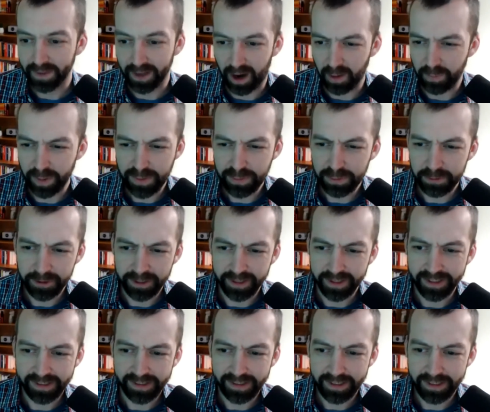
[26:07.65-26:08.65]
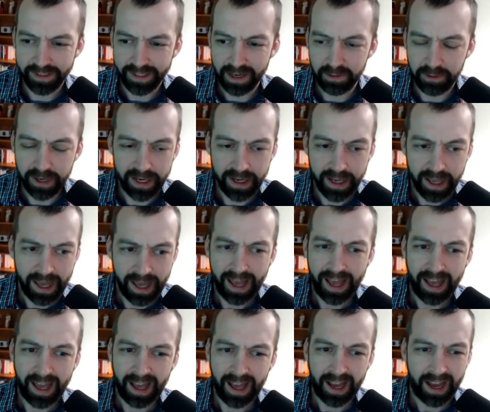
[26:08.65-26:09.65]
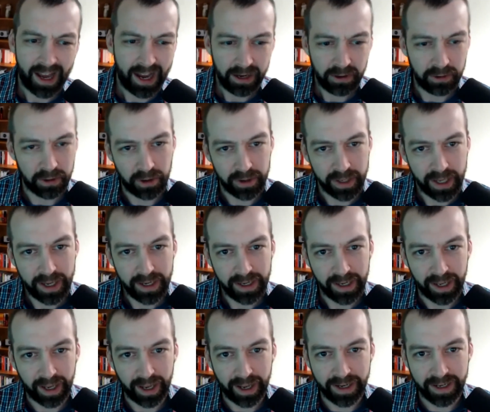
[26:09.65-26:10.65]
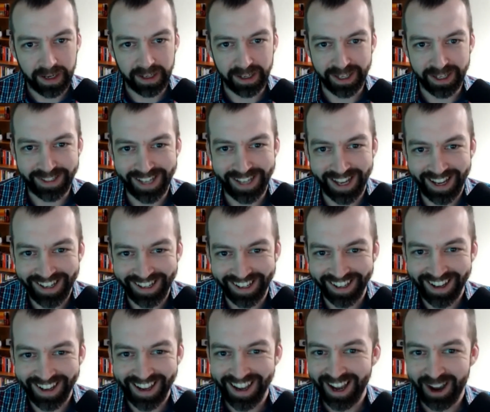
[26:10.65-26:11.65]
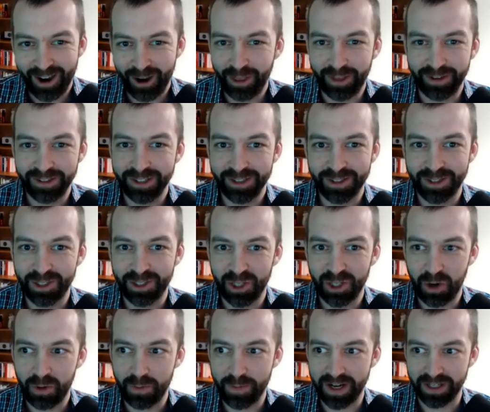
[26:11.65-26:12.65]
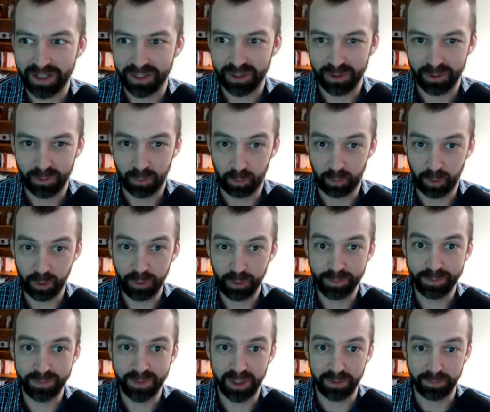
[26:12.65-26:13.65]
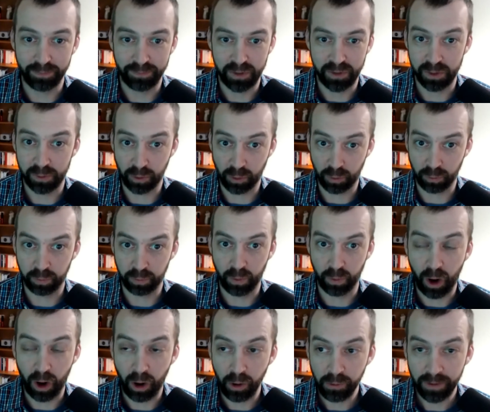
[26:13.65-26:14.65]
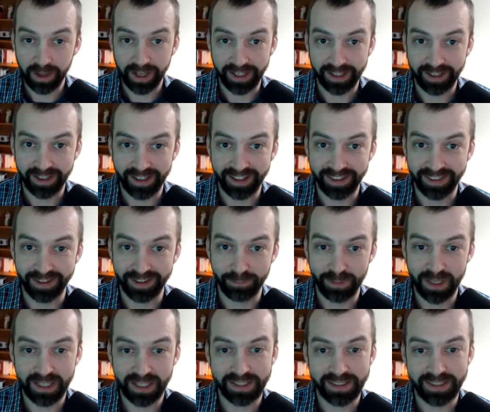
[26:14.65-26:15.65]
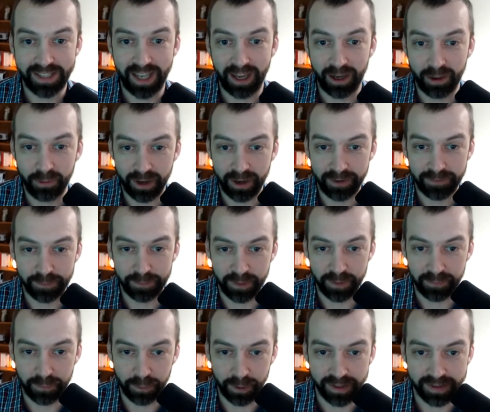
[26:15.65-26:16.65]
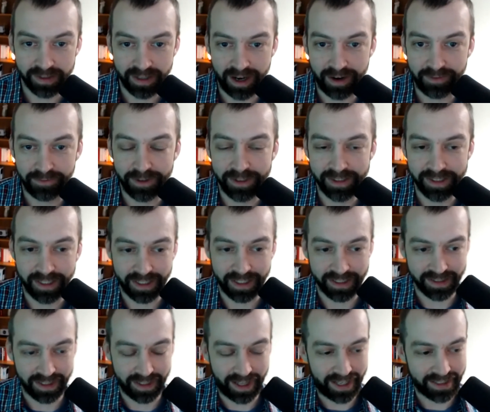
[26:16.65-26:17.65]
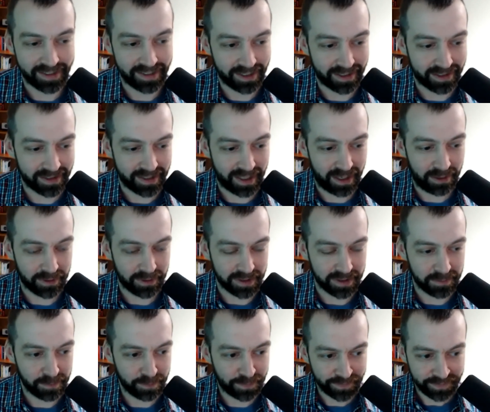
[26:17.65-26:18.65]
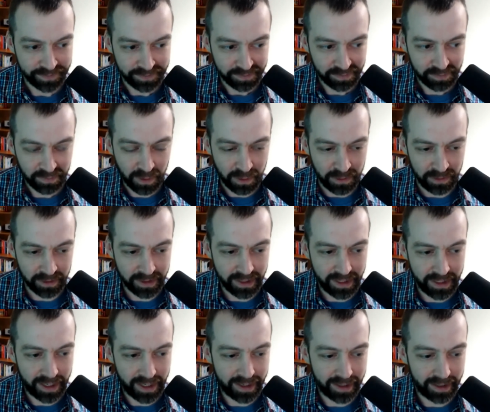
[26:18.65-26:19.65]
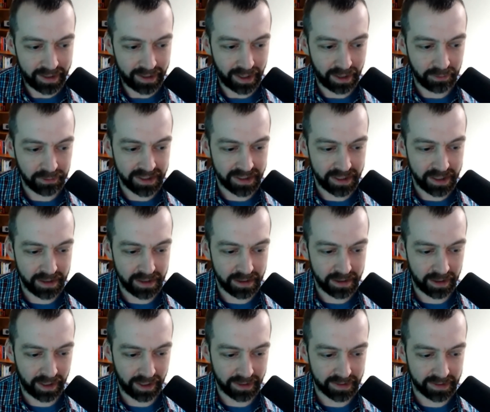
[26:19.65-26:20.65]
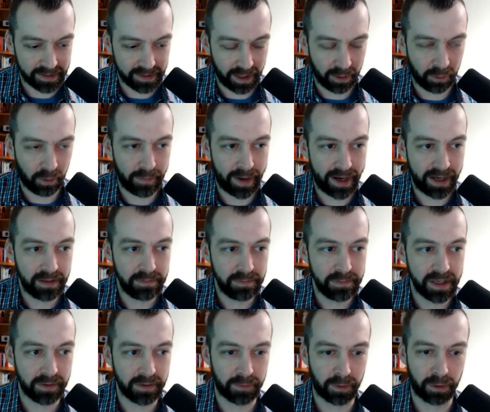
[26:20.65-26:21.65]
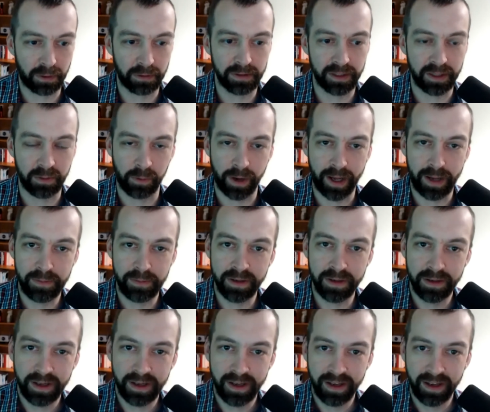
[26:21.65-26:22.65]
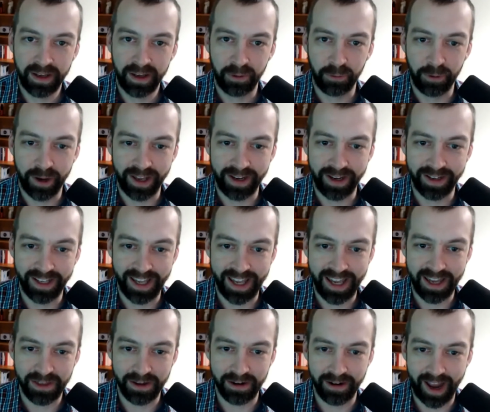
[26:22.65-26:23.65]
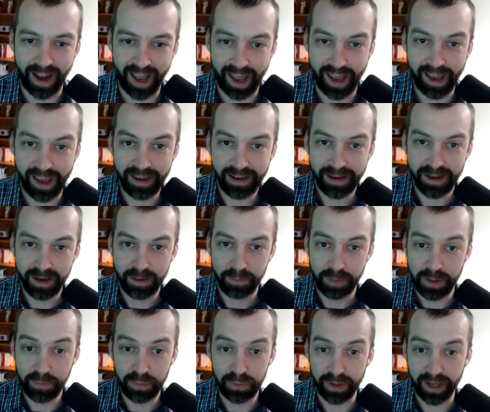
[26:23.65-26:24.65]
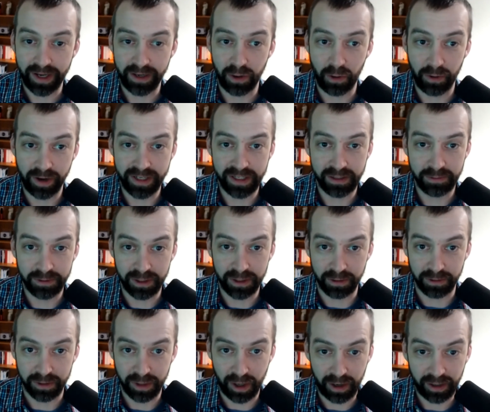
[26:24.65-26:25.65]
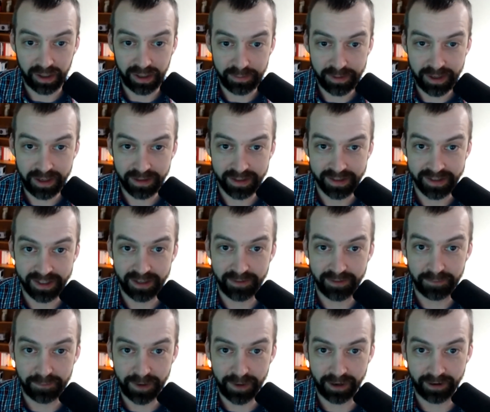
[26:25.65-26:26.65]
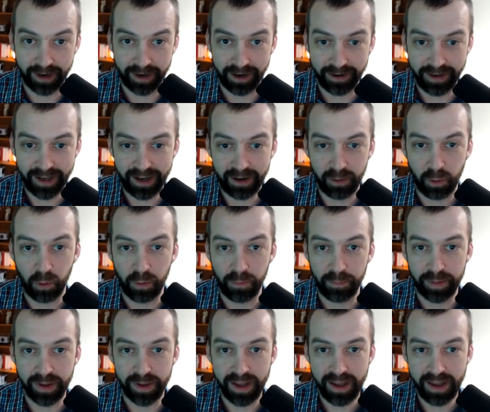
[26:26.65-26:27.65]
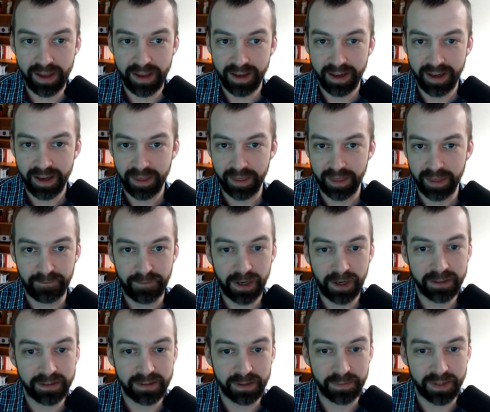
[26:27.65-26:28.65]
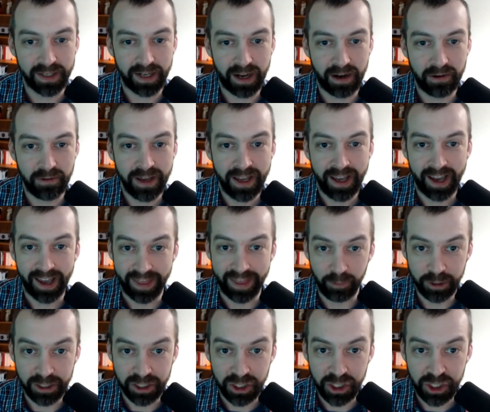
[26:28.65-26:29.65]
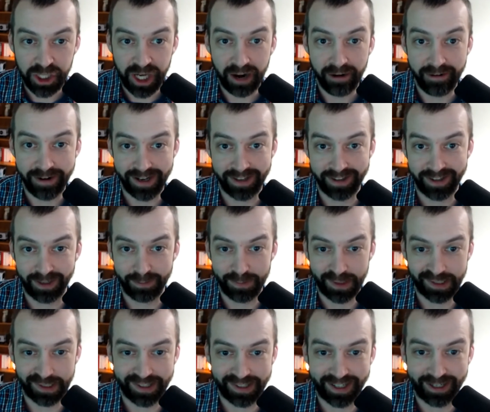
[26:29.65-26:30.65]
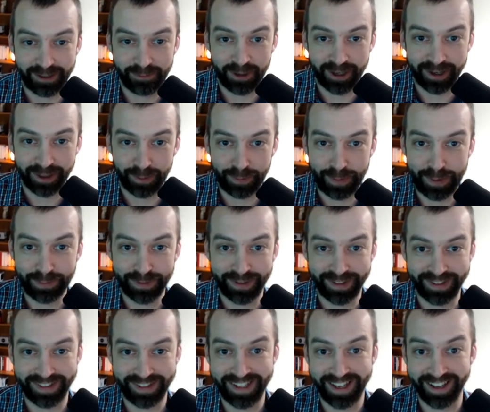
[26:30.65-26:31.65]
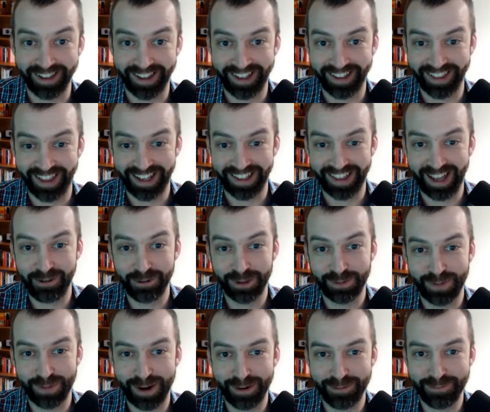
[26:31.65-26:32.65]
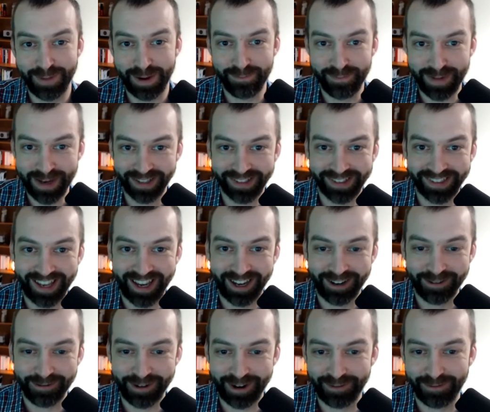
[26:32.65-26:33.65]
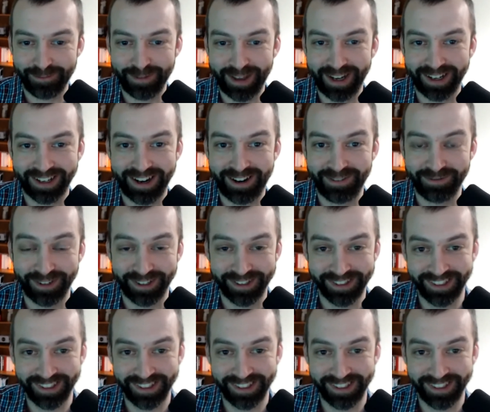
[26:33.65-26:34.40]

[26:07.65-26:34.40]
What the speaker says: Are people really listening that way? I don't know yet. And it's like, there's just so much room to just grow. Like the biggest takeaway from the voice conference, I guess the last thing I'll say was looking at it. It reminded me of early web when either A, people had no idea what they were talking about because they didn't figure it out yet, or B, they figured something out and they wouldn't share anything because they didn't want other people to steal it. Like that was probably my biggest takeaway from that conference.